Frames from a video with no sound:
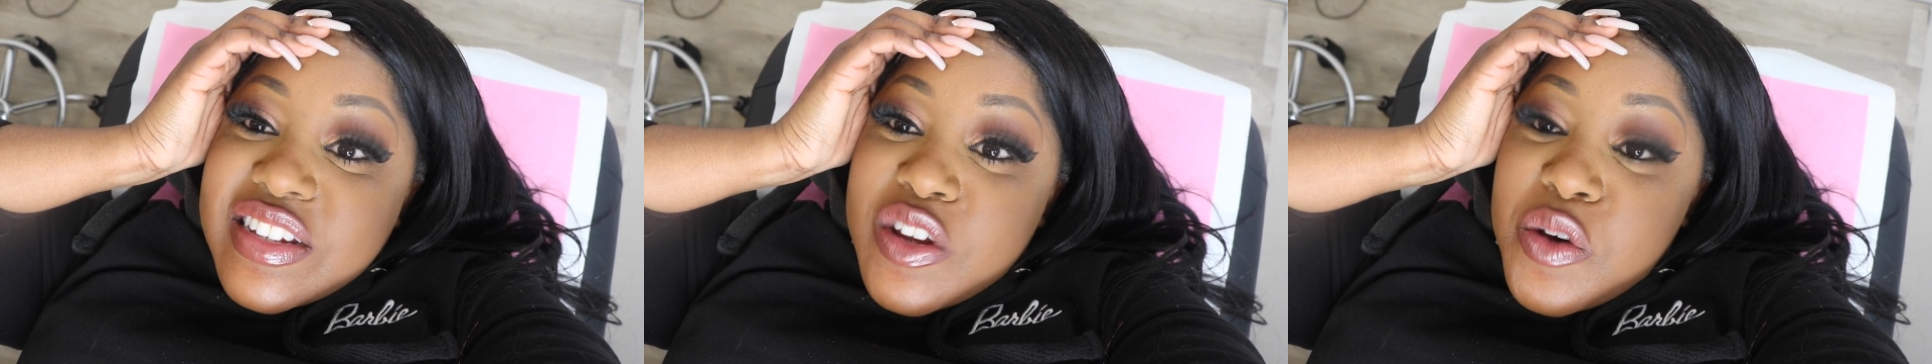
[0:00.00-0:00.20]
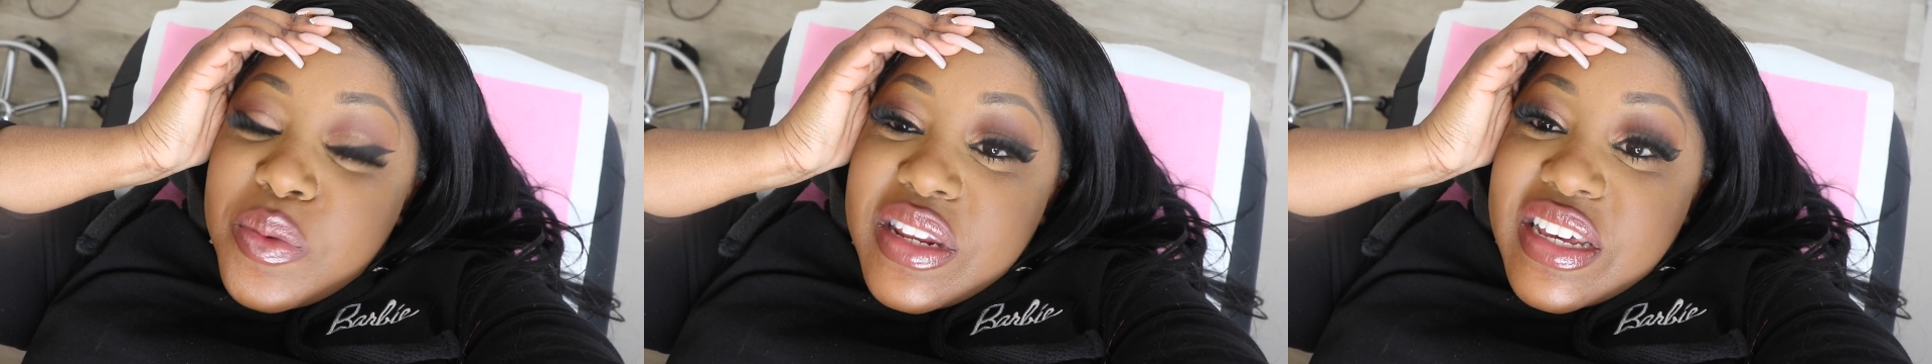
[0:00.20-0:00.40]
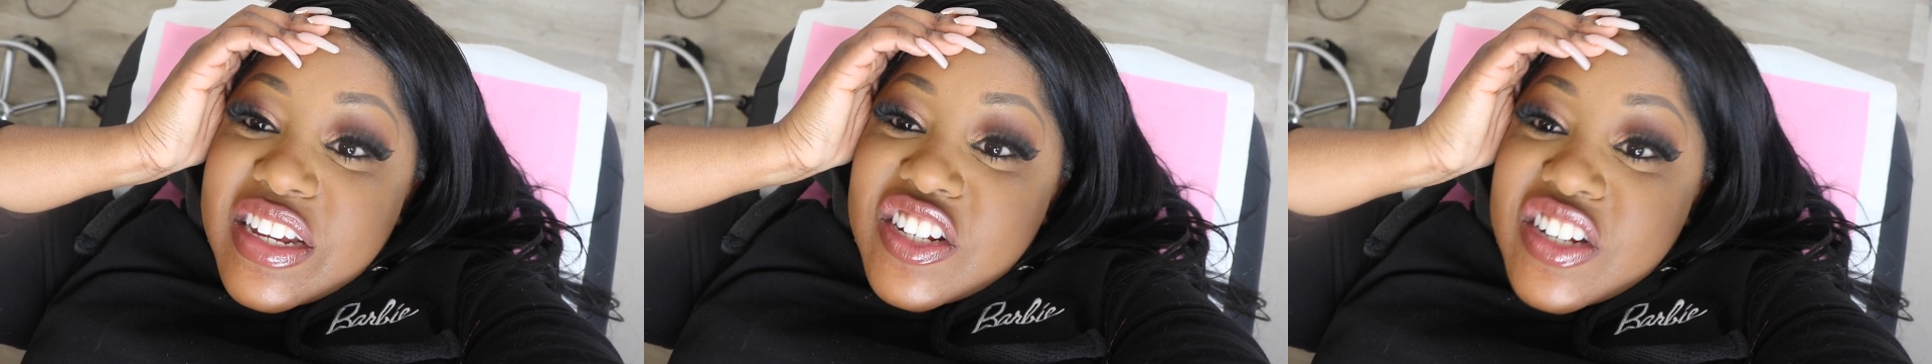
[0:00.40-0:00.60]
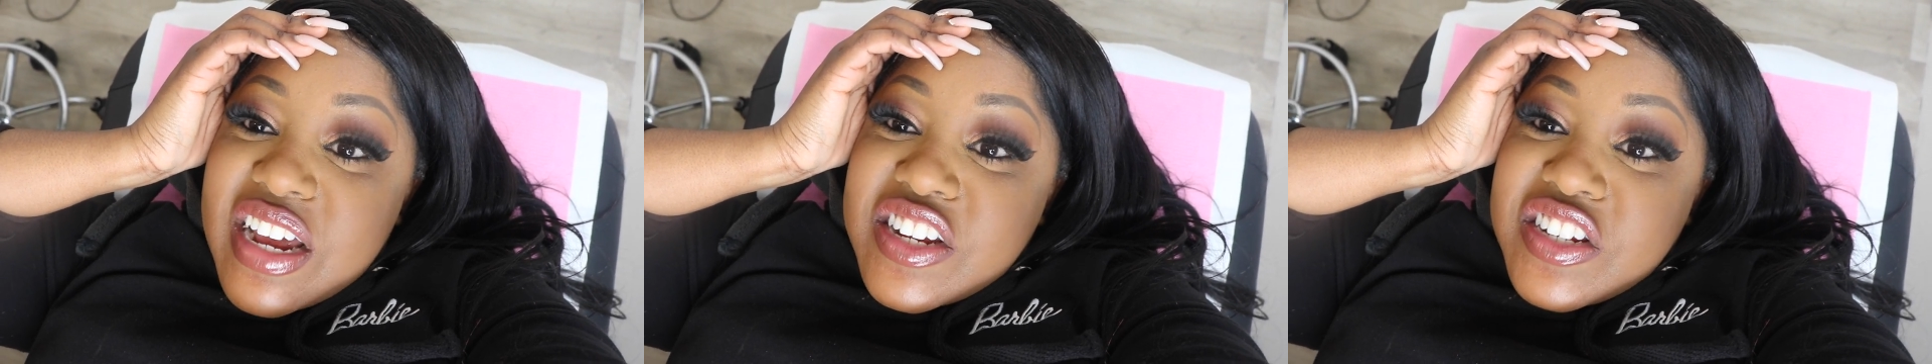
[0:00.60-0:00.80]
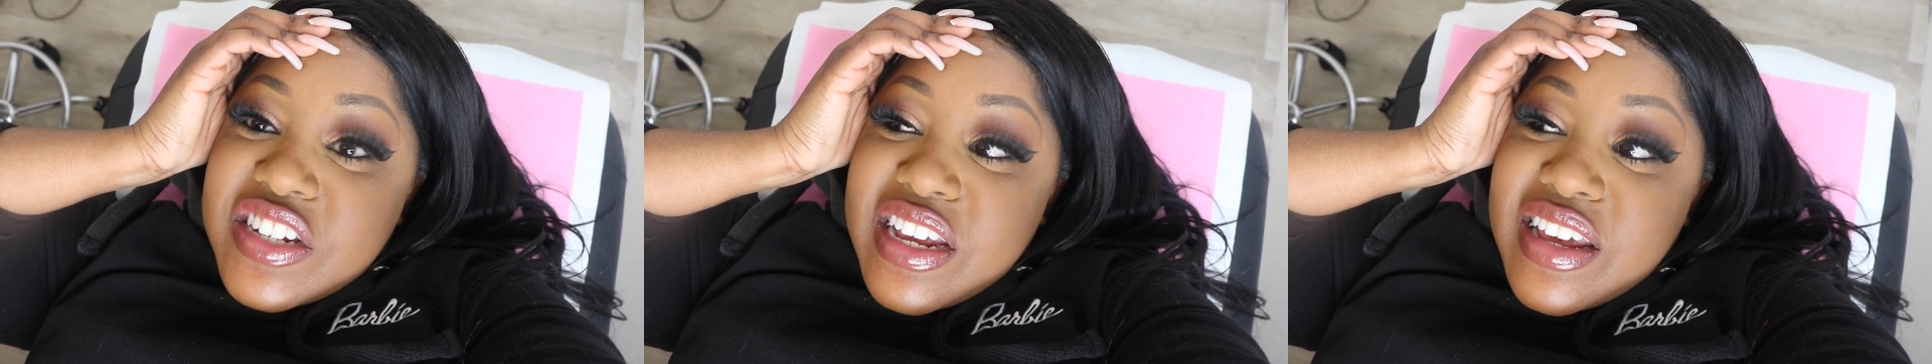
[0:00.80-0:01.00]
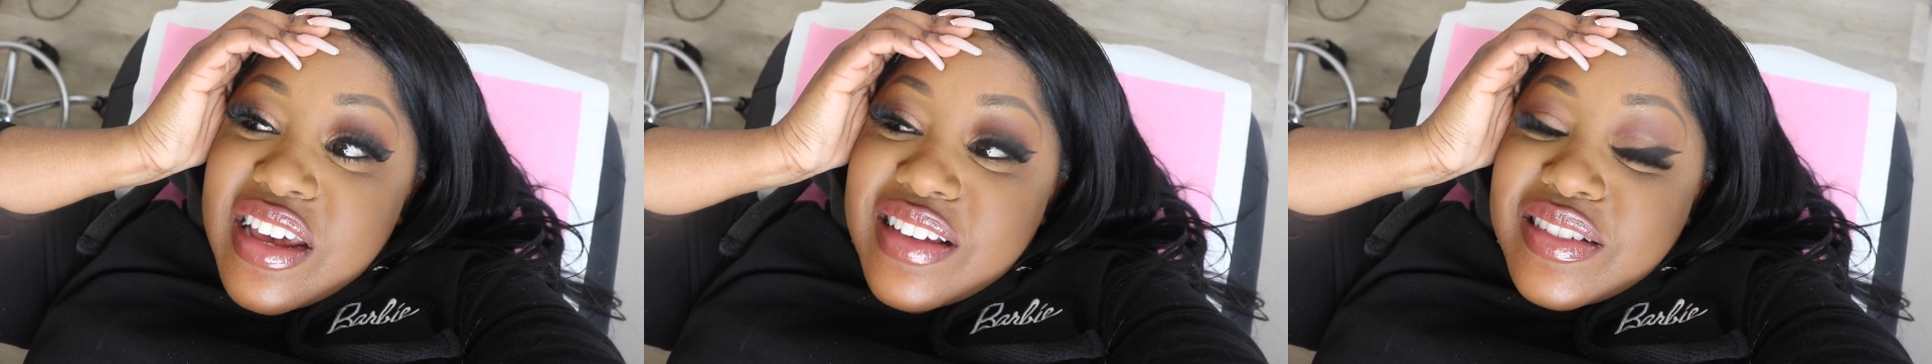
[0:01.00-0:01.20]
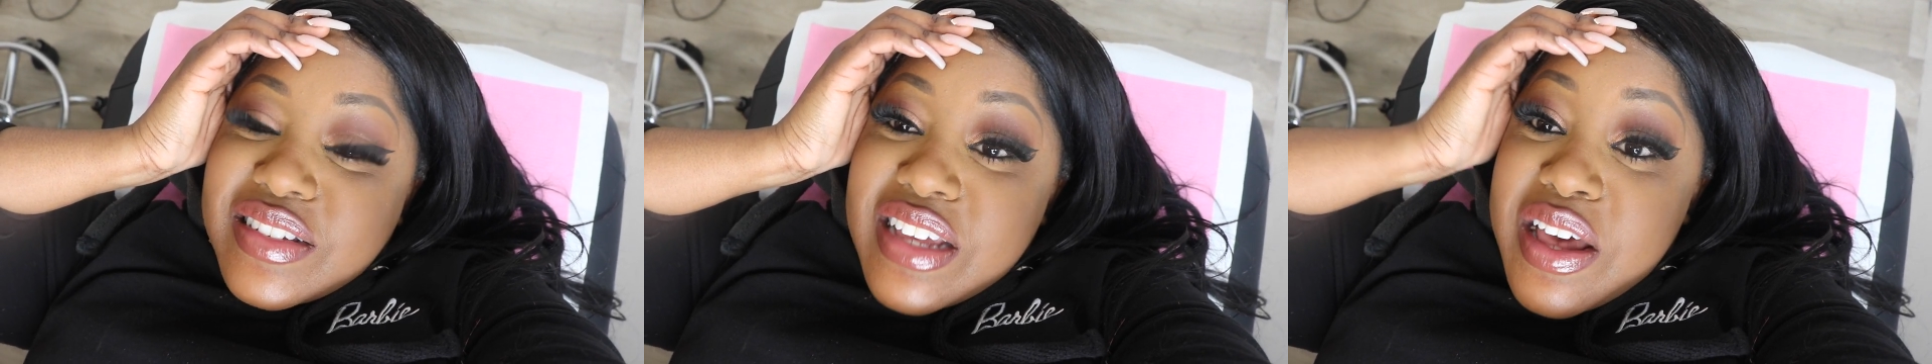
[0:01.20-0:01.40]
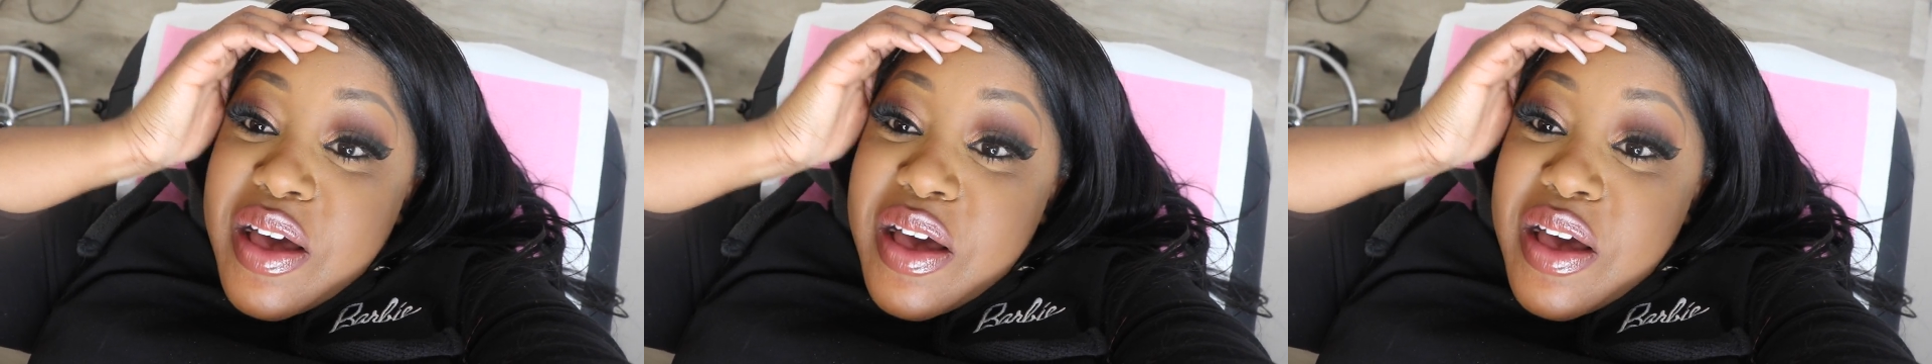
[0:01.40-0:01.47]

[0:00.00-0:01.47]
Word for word: Nobody can chat shit.